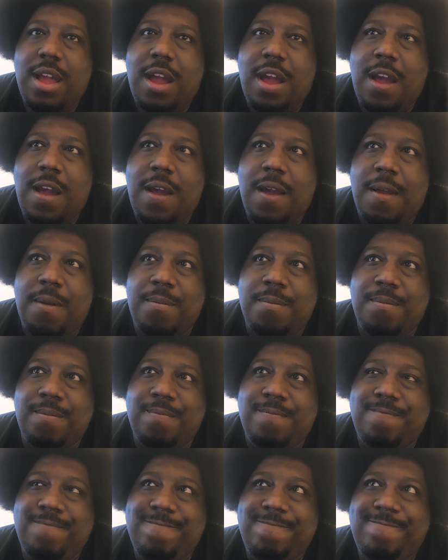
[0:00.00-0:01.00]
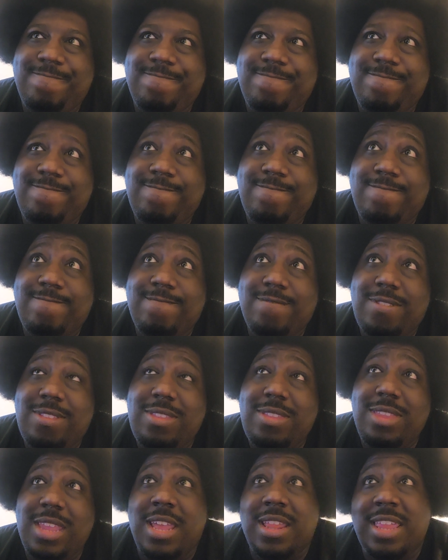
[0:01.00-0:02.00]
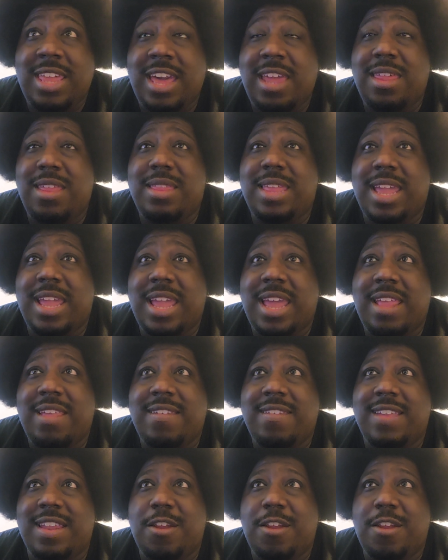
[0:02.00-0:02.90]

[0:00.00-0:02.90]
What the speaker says: Um, the other thing is,